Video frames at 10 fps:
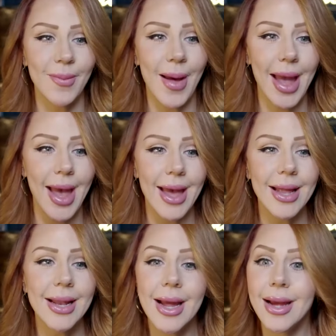in my
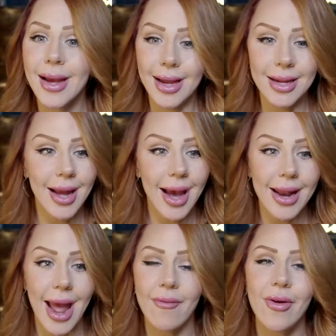head and he
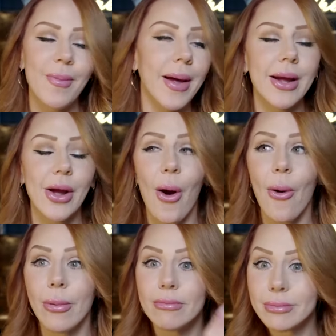had everybody
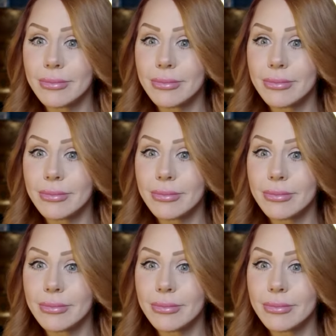go